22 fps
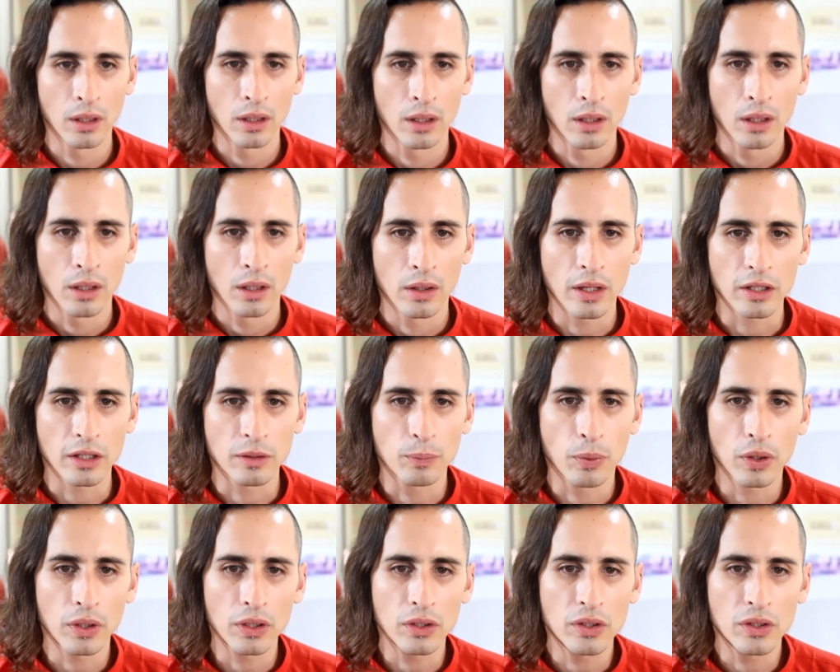Does
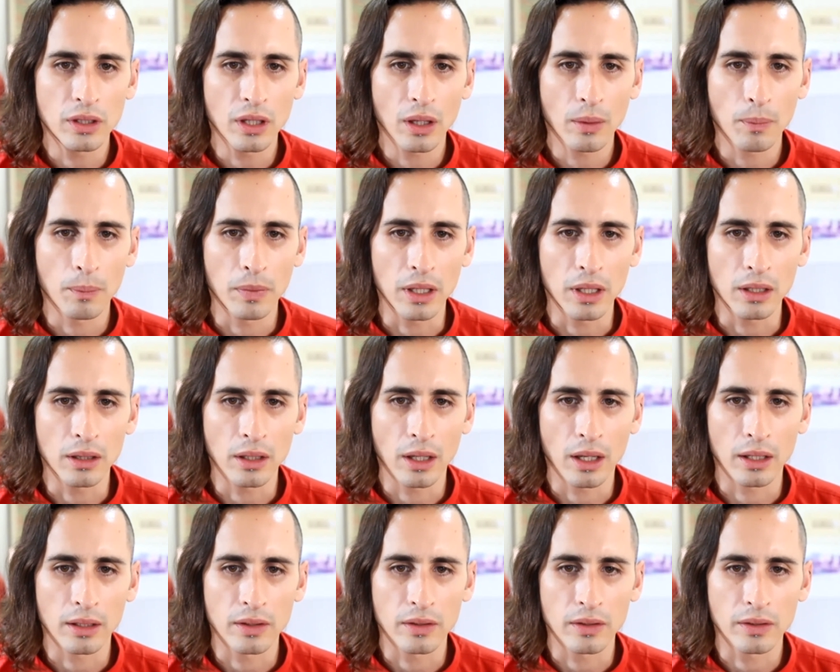Bodhichitta mean
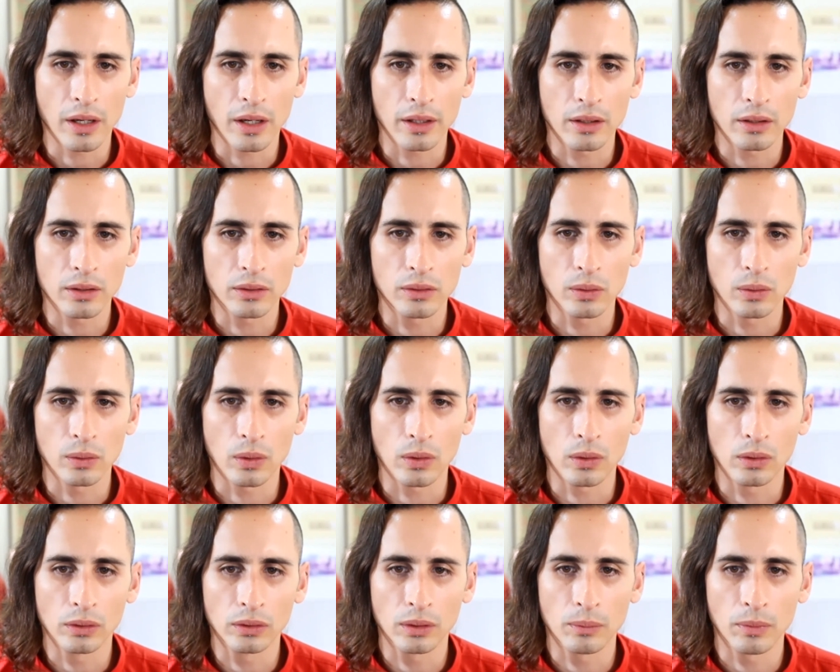a desire to
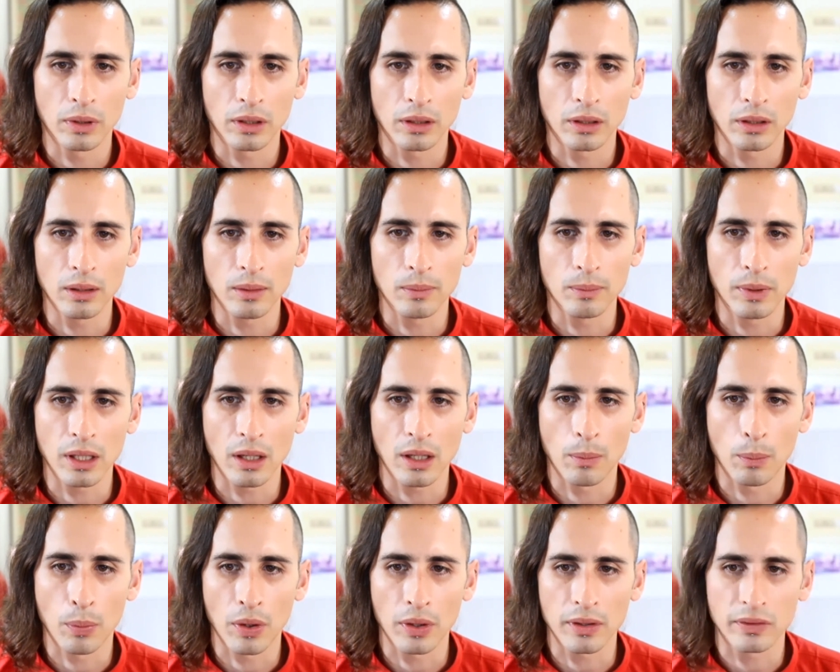ultimately be a
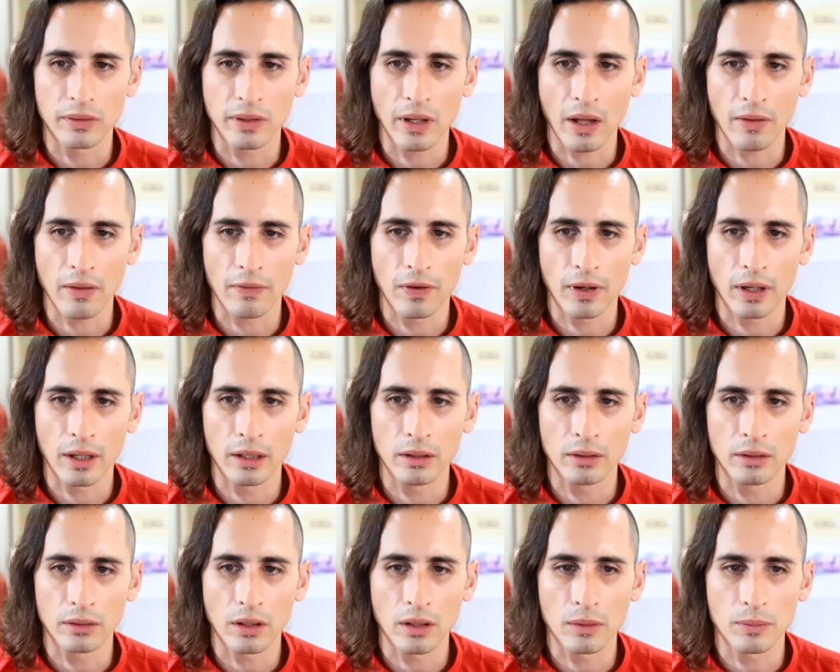Bodhisattva
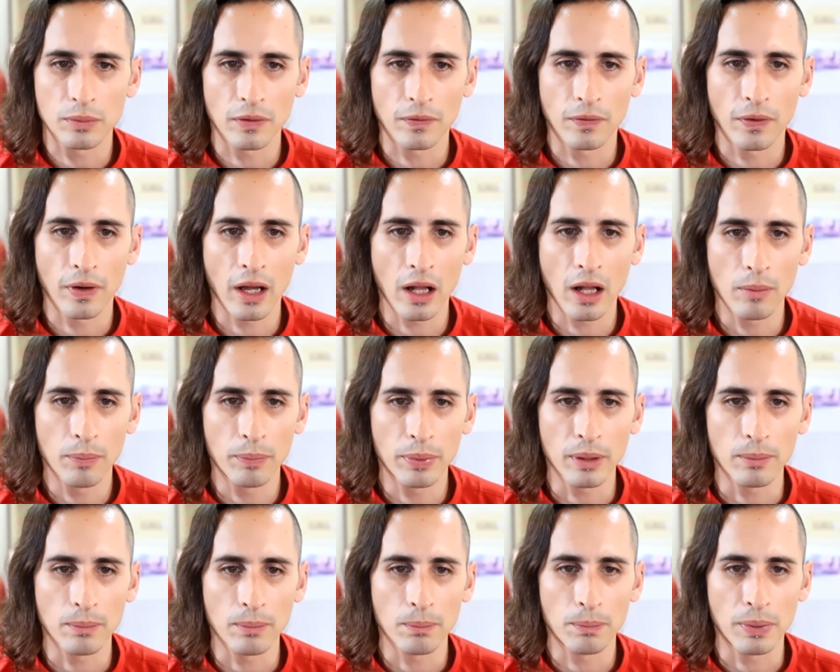in terms of
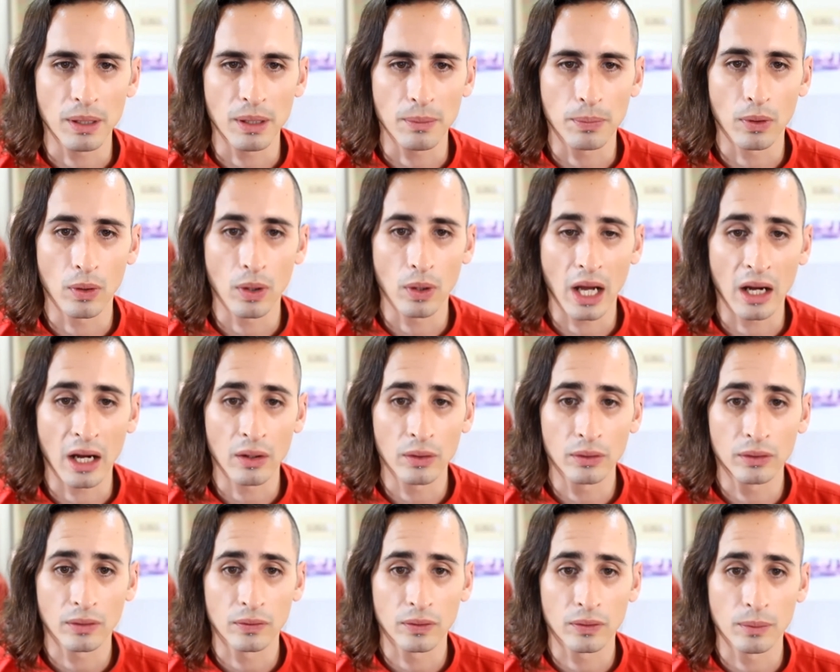helping people
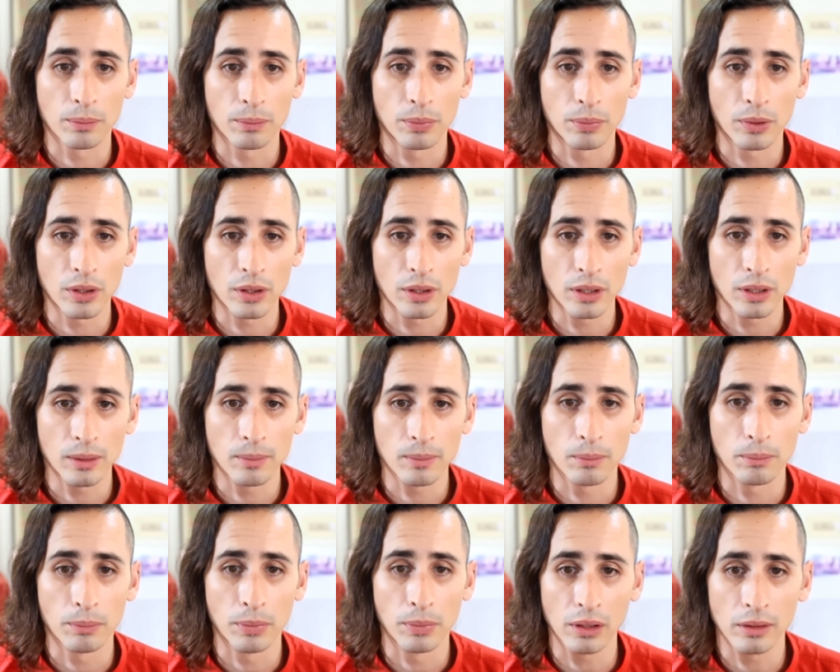out of the
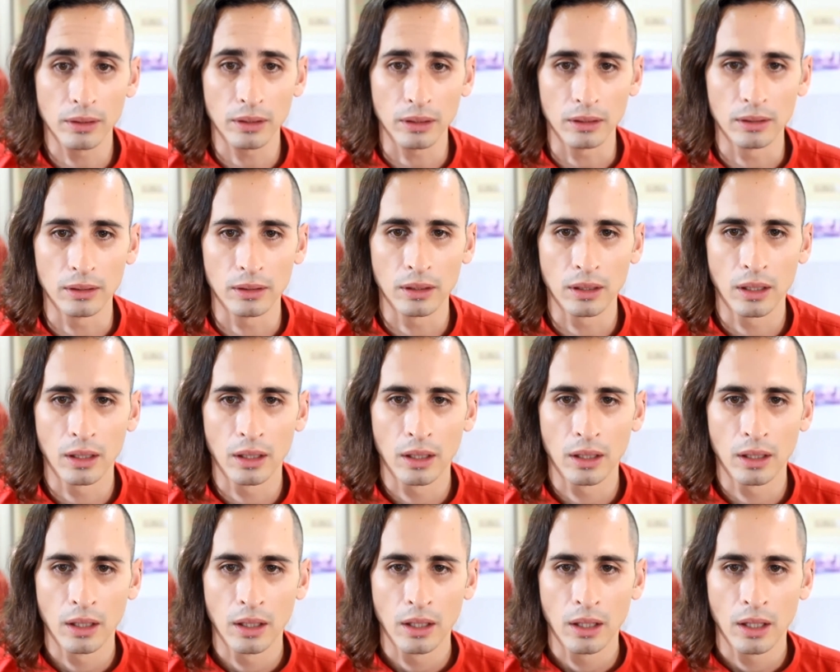burning building?
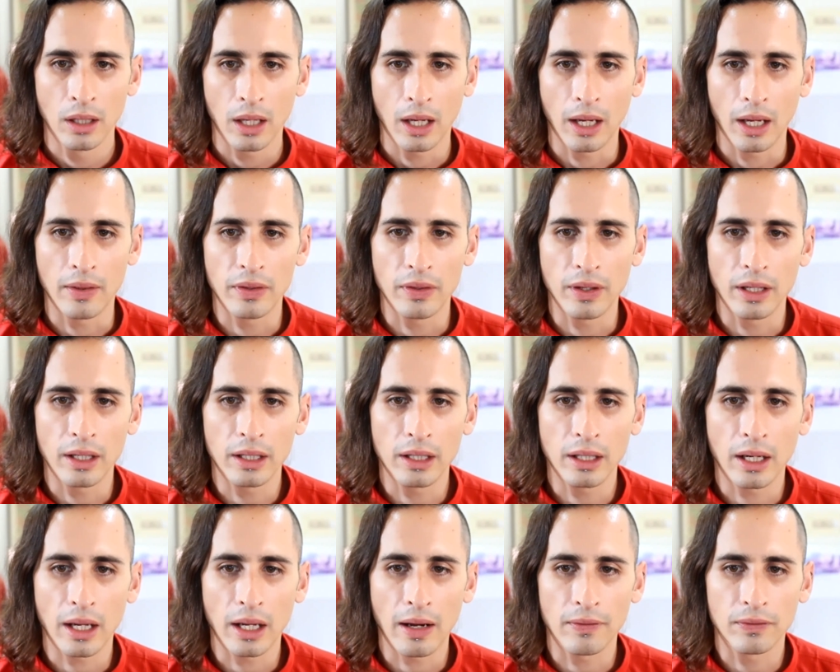And
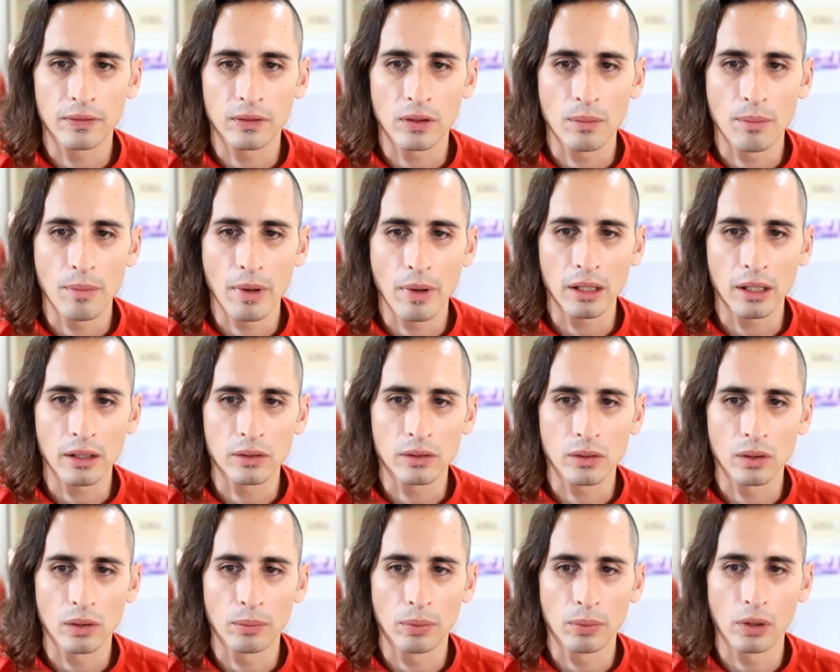then after many
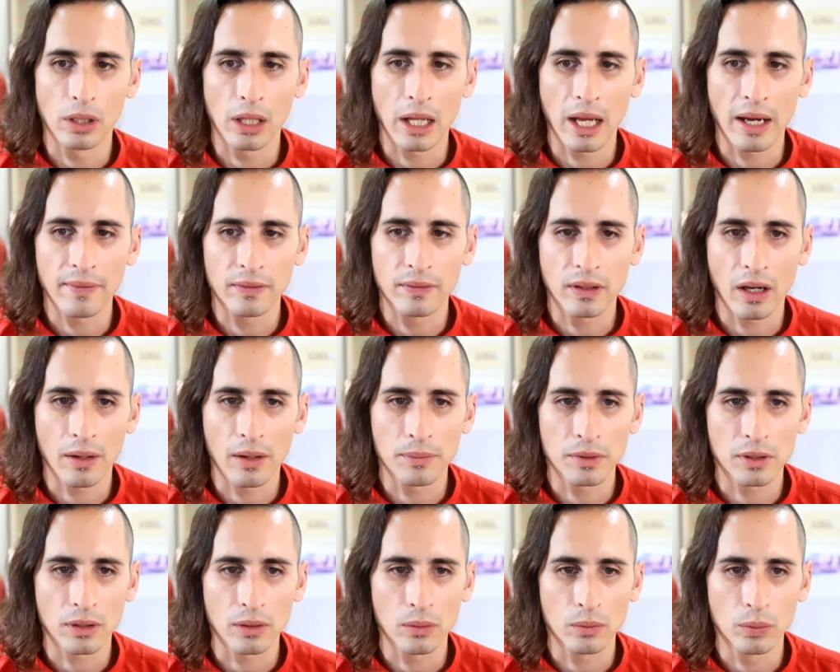suitable
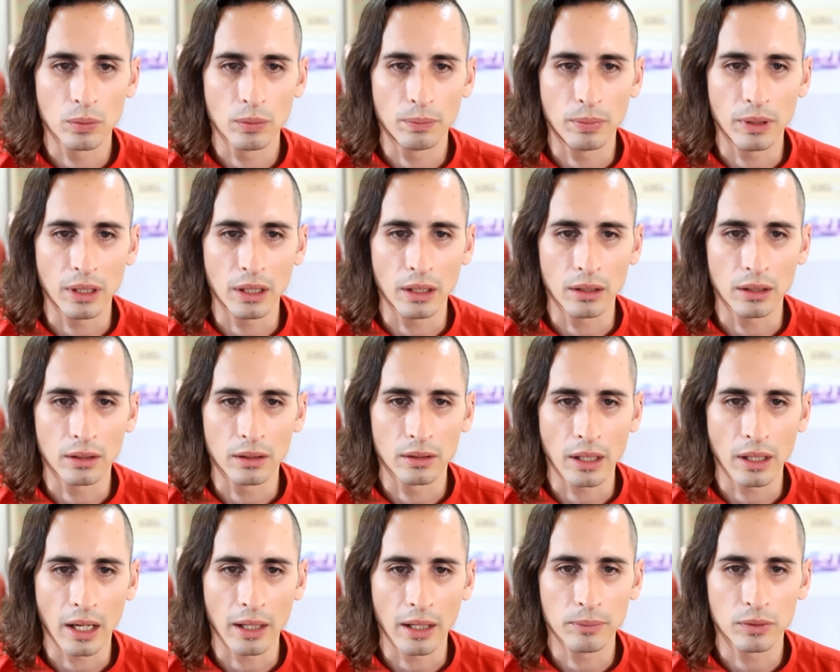lifetimes, it would be
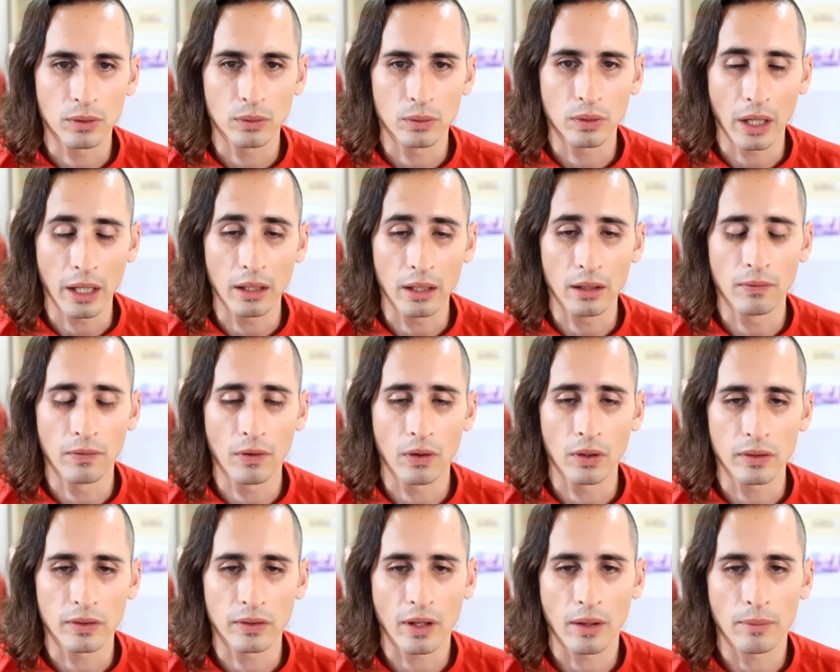time to take the
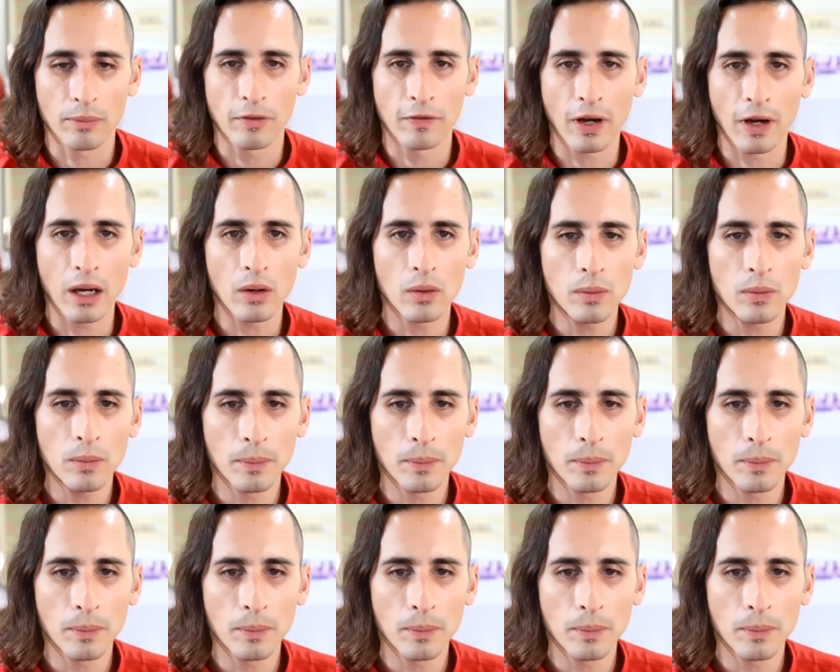Bodhisattva vow?